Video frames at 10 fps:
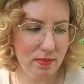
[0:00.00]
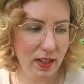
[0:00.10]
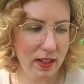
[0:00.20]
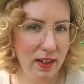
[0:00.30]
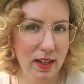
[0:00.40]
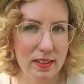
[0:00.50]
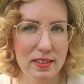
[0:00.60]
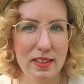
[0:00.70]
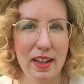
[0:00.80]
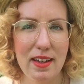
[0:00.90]
I got
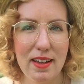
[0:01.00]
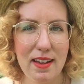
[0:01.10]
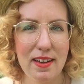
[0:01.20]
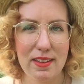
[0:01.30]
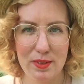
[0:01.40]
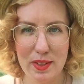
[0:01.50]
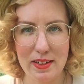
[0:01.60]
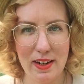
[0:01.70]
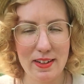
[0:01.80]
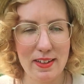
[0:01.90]
3
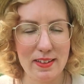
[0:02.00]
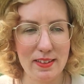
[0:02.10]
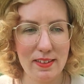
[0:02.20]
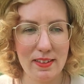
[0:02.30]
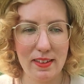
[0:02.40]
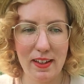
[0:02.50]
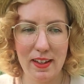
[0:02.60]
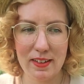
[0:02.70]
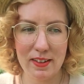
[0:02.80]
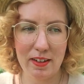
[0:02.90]
cardigans
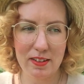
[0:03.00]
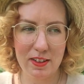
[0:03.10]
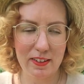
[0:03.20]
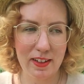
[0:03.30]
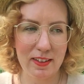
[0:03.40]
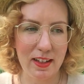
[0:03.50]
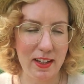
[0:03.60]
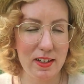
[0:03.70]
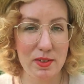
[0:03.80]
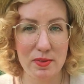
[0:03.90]
in colors I
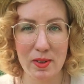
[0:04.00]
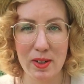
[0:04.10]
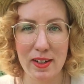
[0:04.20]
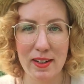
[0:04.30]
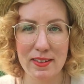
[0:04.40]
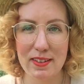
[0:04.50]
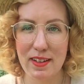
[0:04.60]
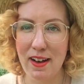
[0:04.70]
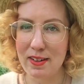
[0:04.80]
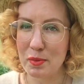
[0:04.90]
liked for
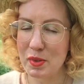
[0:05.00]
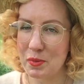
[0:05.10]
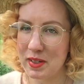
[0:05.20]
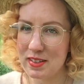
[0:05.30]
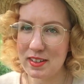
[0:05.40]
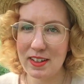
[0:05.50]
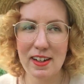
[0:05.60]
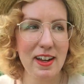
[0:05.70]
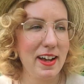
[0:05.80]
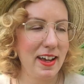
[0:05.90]
autumn and
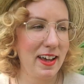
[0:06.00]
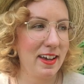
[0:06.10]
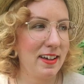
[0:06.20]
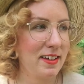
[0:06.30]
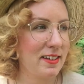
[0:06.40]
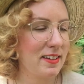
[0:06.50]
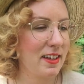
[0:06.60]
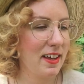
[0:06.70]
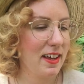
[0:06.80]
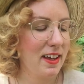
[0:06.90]
winter, and
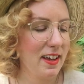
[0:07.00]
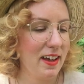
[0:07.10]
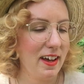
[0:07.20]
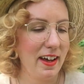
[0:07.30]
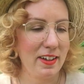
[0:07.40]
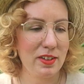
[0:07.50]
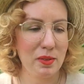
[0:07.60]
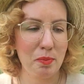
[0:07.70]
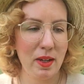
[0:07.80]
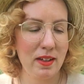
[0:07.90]
I
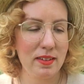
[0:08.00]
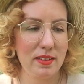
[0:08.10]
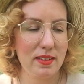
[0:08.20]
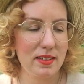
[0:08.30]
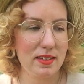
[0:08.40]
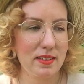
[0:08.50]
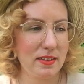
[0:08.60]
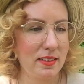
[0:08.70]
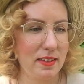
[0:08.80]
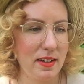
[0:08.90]
just based
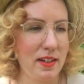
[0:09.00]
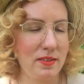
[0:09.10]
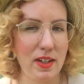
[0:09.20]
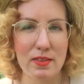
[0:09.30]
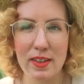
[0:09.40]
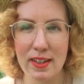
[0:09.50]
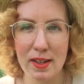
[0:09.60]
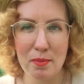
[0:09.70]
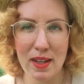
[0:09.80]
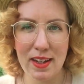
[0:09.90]
kind of everything
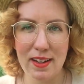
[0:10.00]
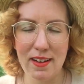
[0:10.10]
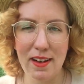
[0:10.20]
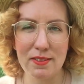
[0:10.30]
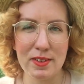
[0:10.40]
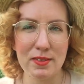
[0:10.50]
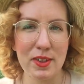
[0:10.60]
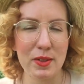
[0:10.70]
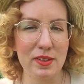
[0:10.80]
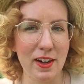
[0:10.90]
I made off of
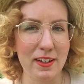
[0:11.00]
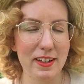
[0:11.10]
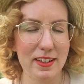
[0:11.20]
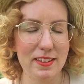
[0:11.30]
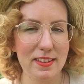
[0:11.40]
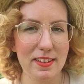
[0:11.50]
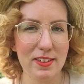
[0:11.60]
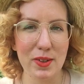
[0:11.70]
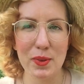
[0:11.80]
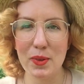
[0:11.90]
those cardigans.
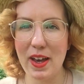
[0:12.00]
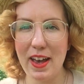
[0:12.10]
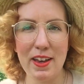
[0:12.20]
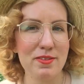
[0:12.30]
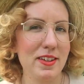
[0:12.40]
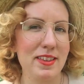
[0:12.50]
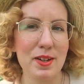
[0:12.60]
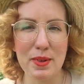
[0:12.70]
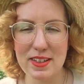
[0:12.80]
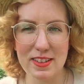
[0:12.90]
So
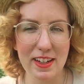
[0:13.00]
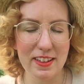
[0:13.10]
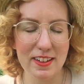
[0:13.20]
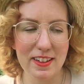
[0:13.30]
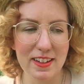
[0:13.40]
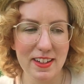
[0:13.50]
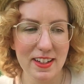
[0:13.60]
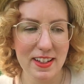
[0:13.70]
everything went together.